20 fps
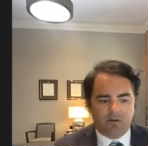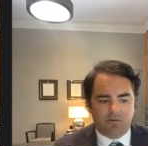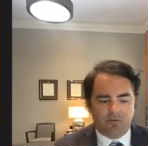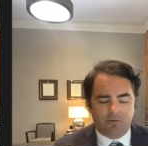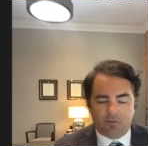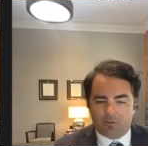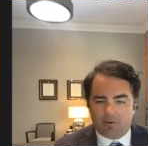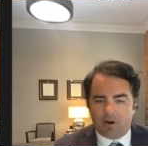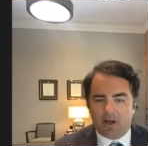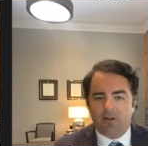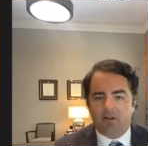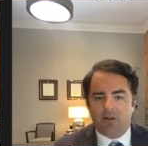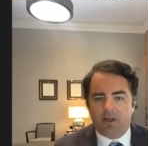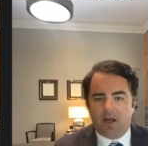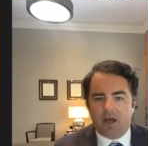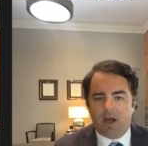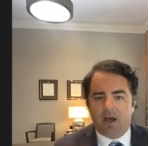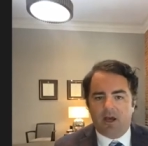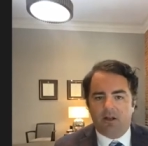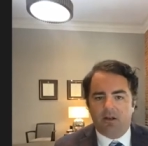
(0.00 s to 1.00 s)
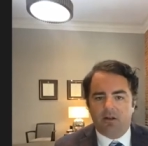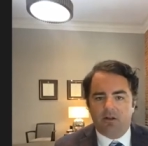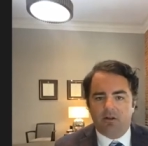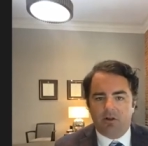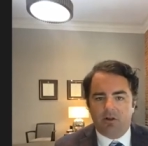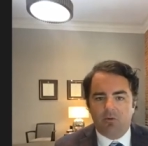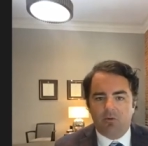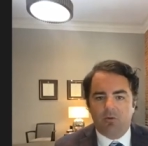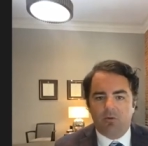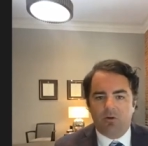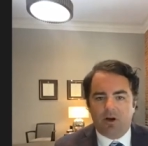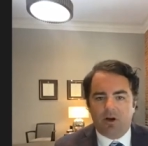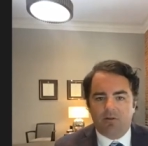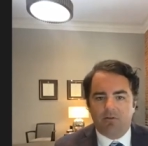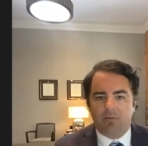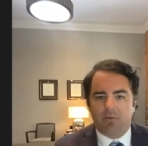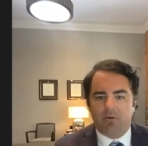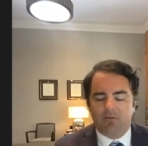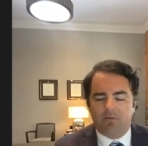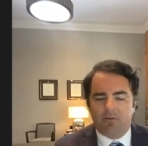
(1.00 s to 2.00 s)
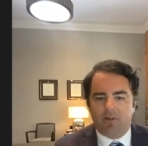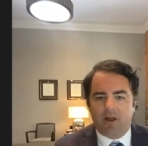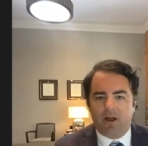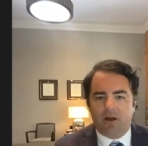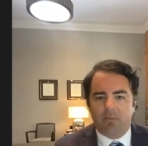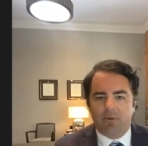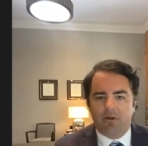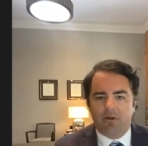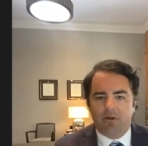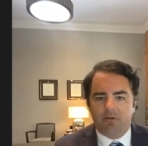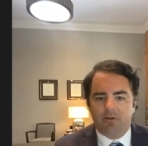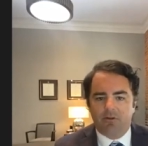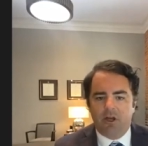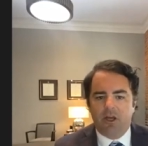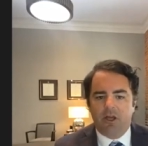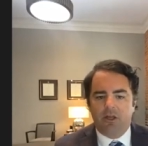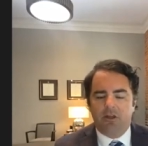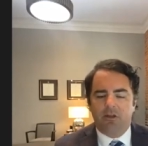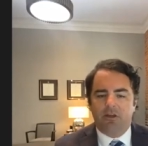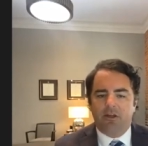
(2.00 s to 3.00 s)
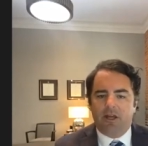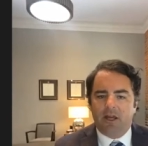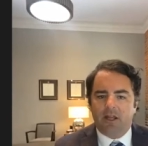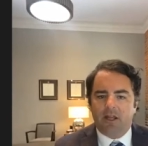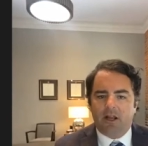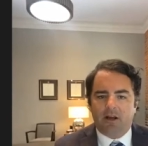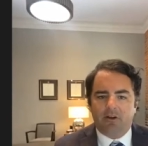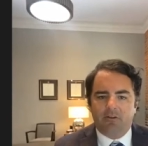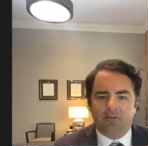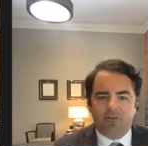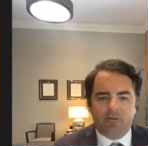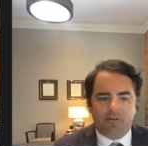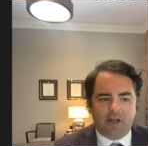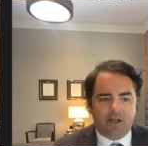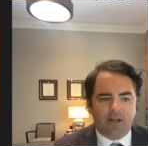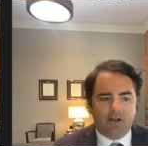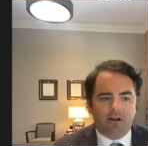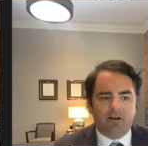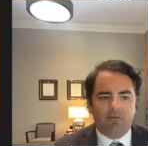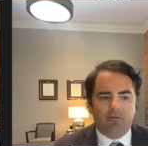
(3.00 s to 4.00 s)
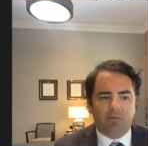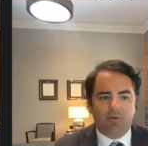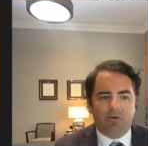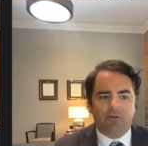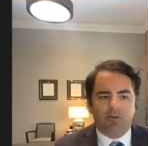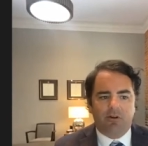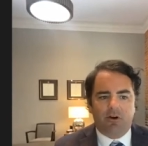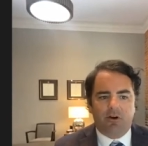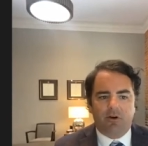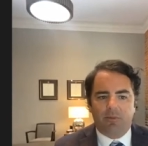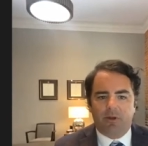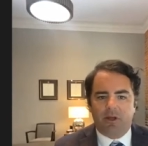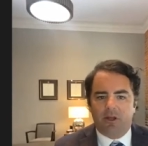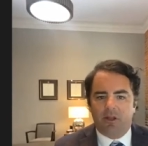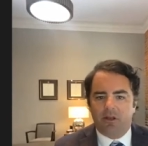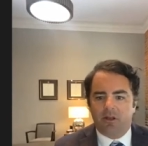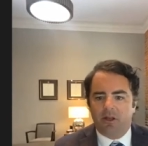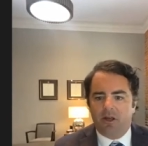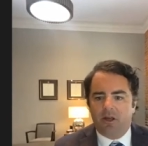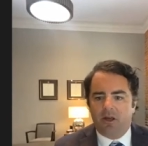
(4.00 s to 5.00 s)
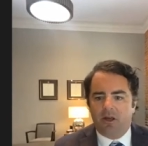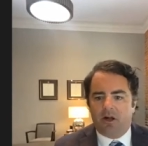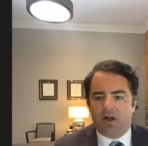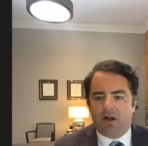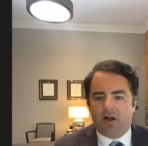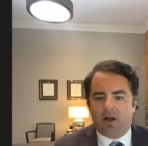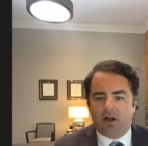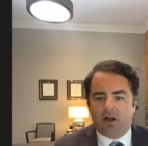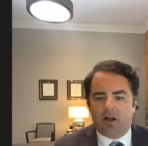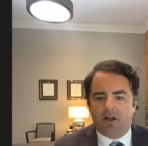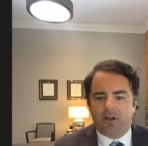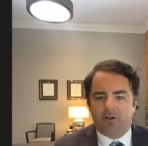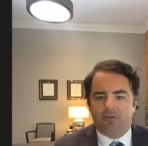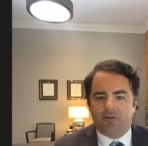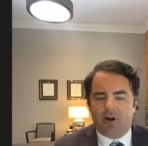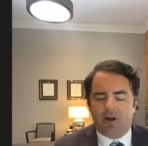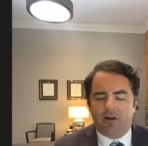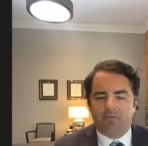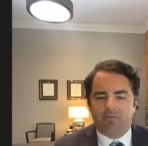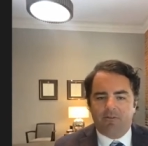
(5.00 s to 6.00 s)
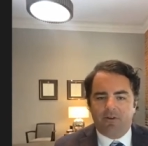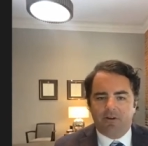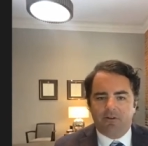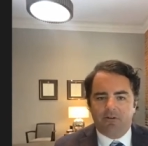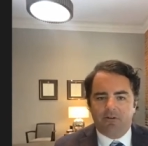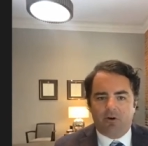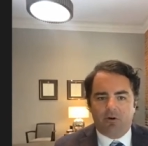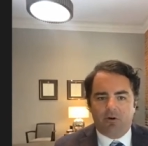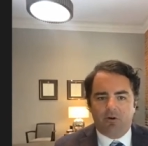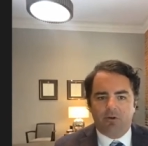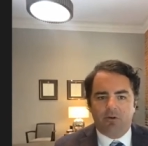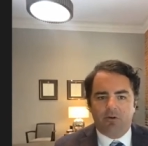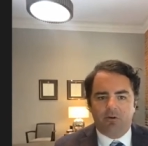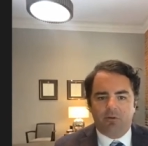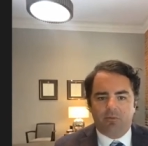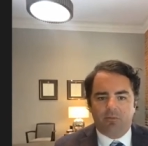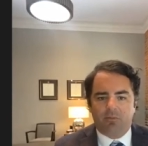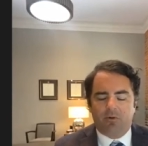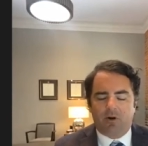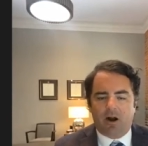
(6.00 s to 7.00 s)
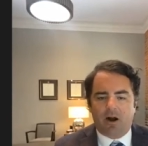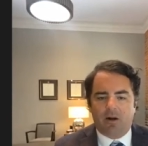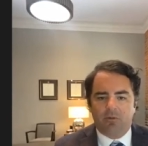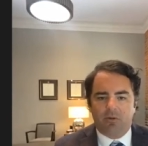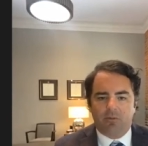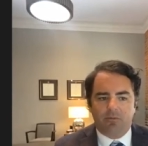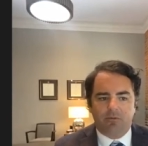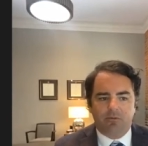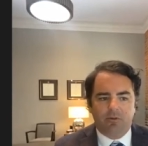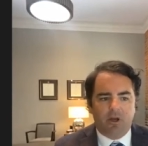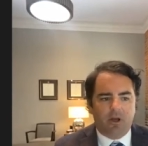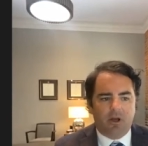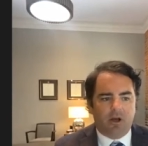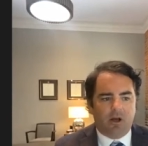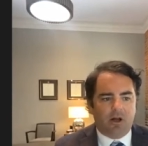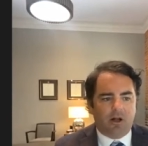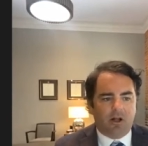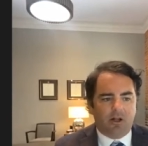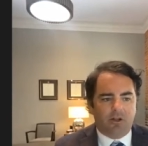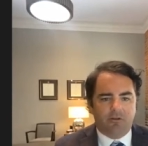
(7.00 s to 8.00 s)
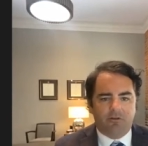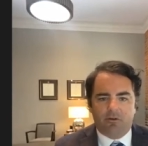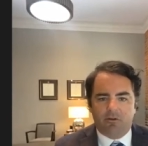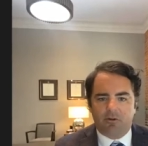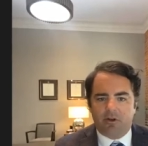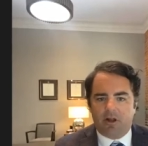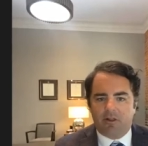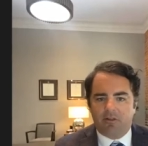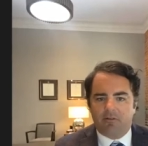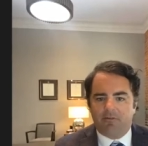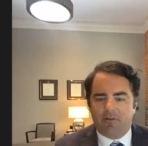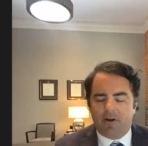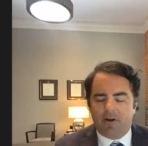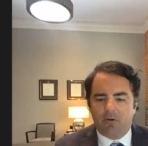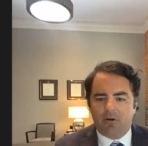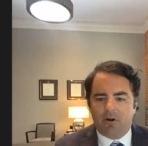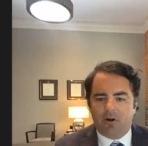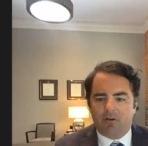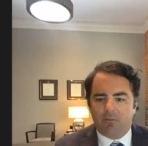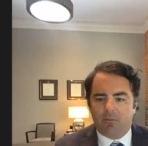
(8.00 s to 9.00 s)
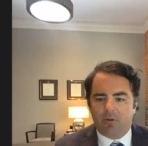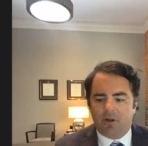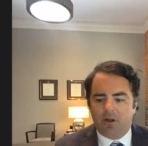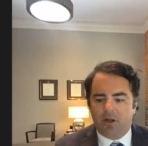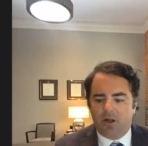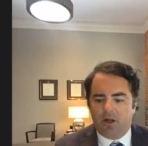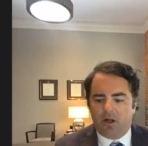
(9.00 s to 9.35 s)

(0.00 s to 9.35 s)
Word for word: directly at local government for that because you can't ask state government to come in uh, and try and fix all your problems, uh, and certainly not the federal government.